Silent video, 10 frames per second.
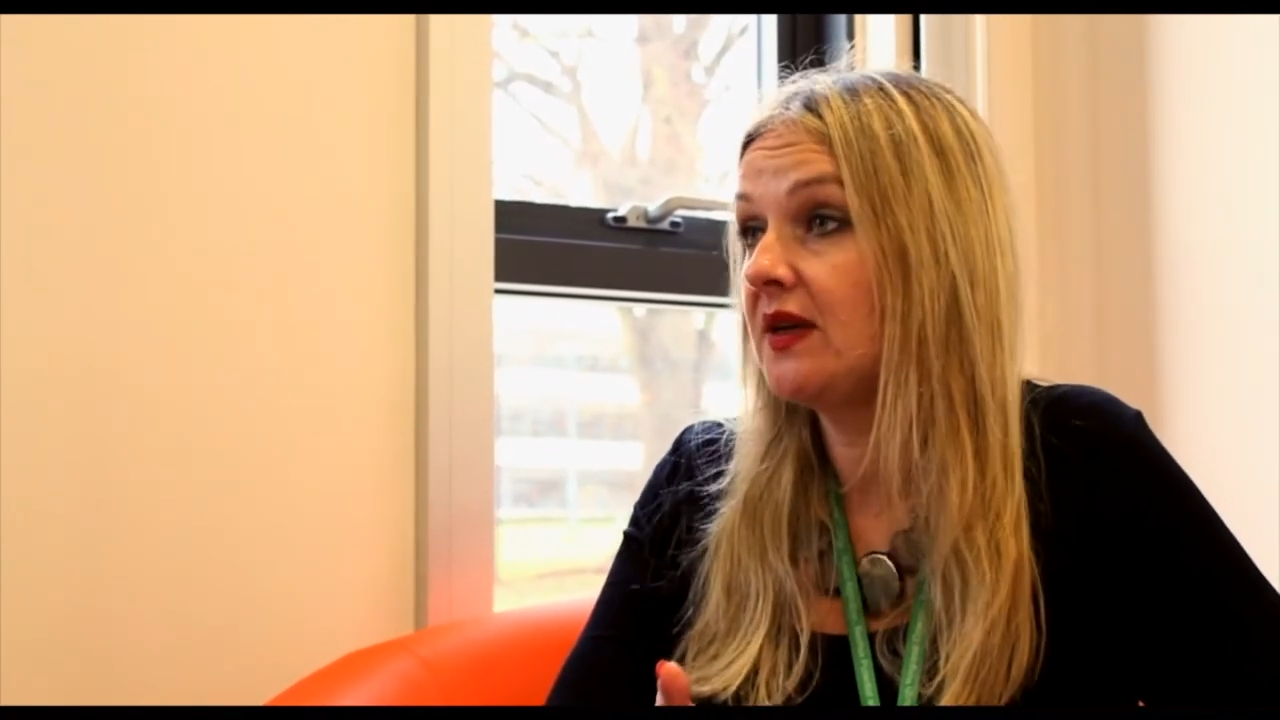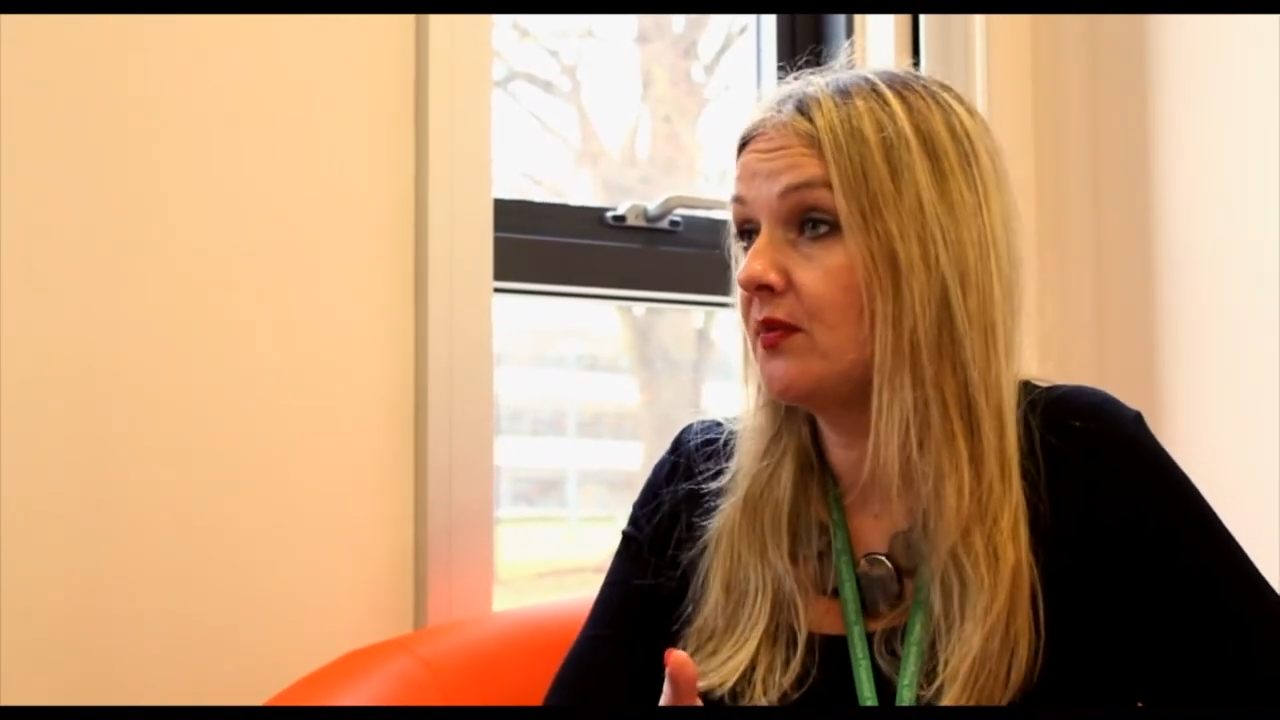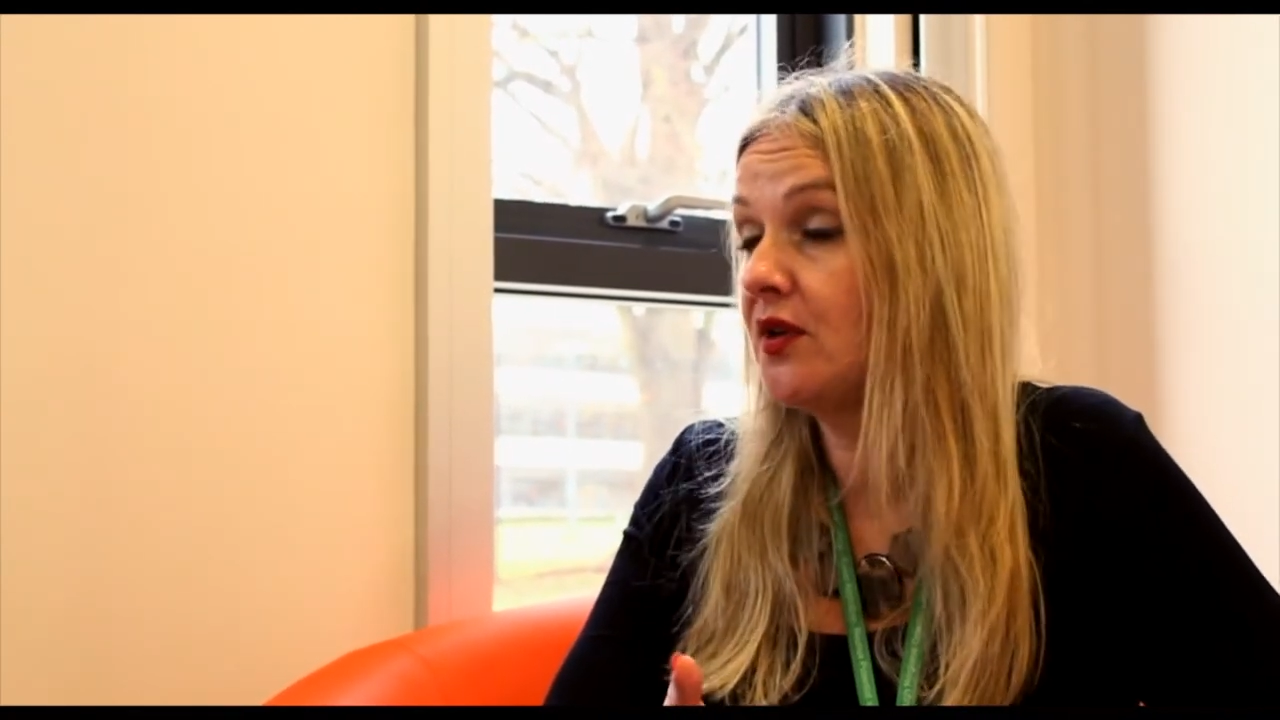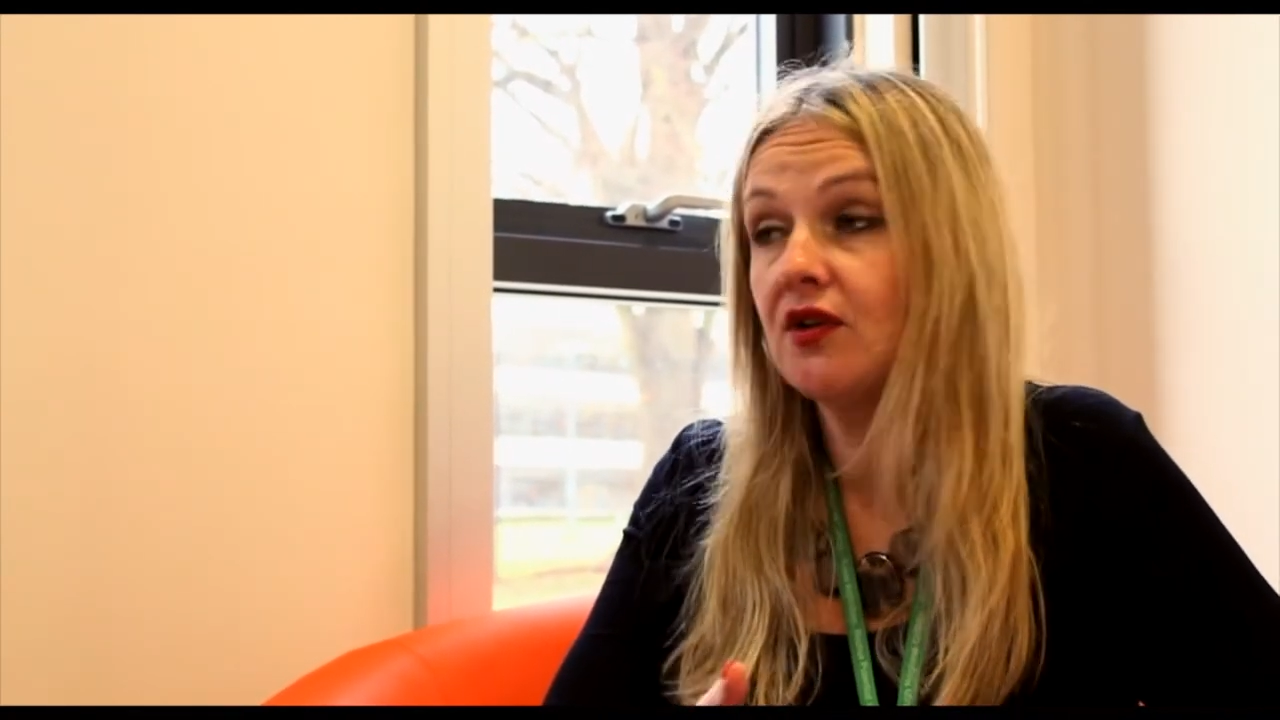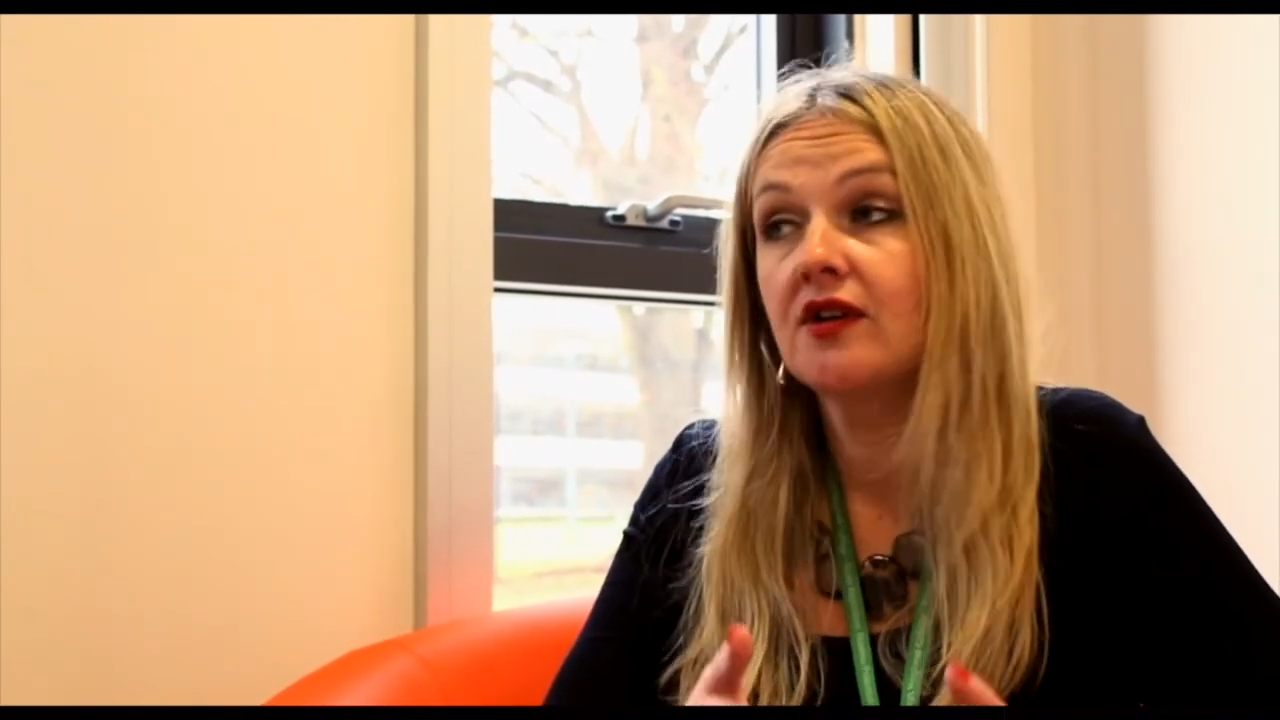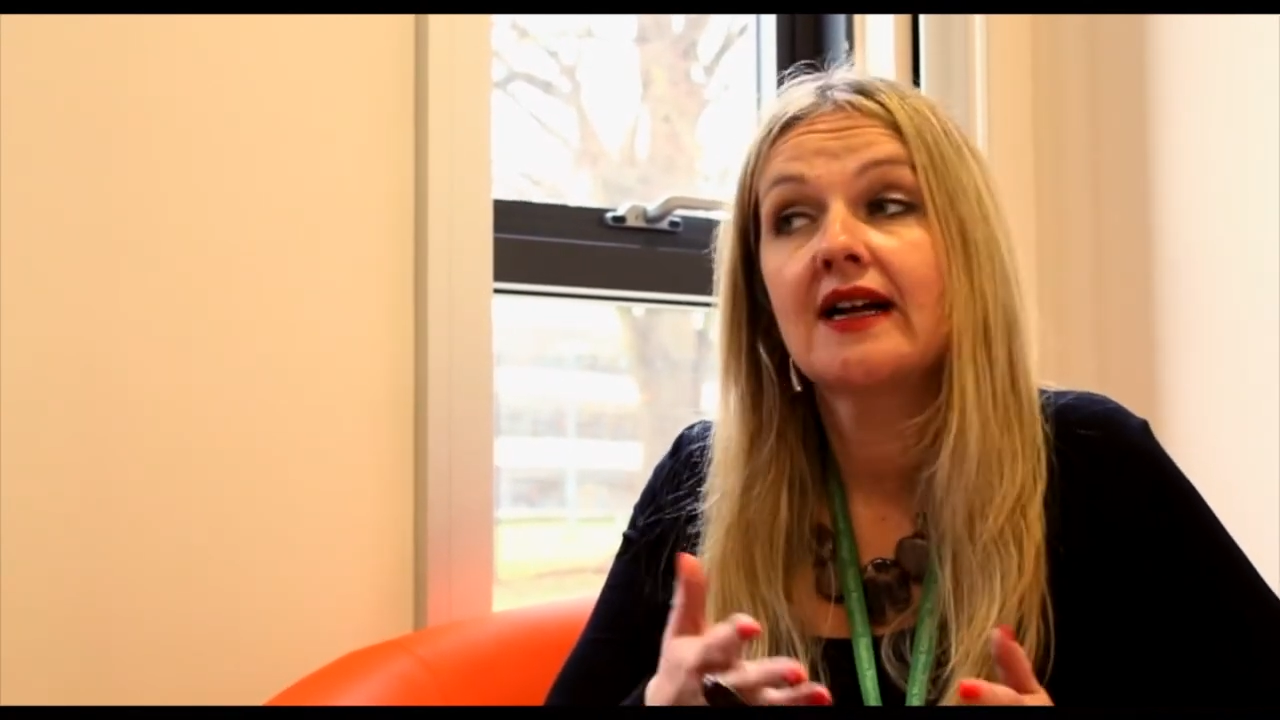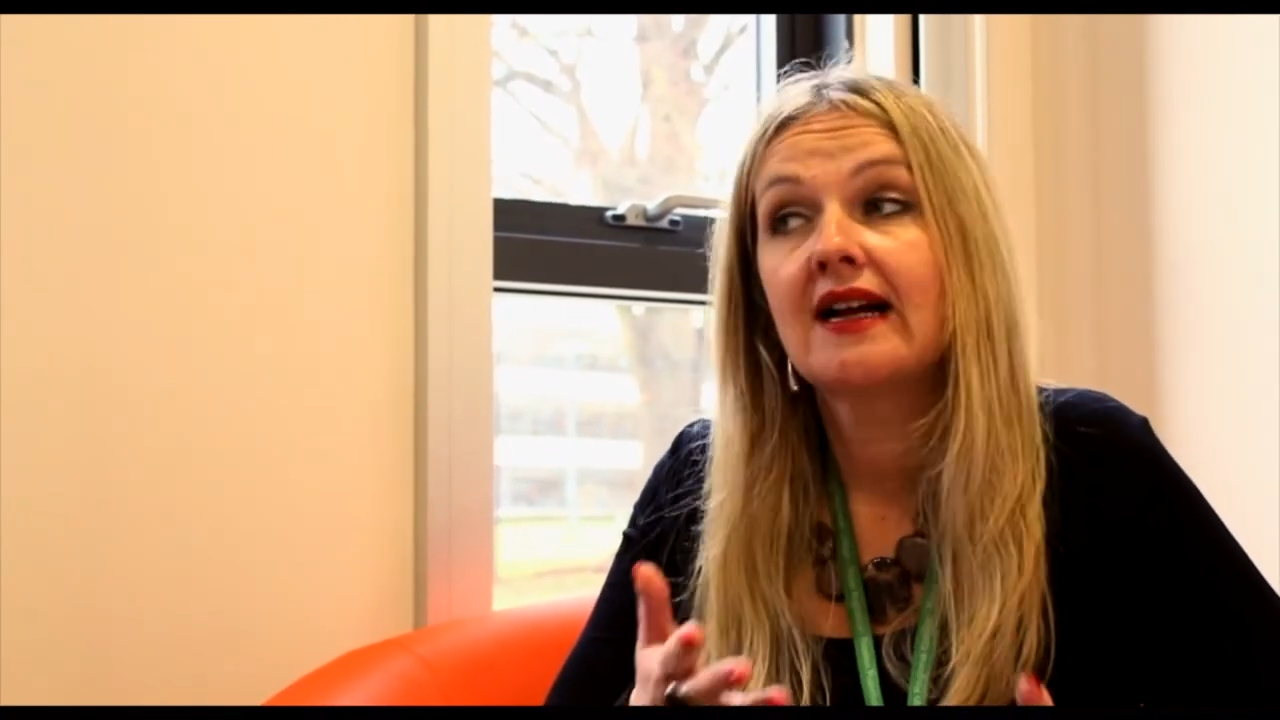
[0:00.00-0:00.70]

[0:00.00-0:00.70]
people, you're not going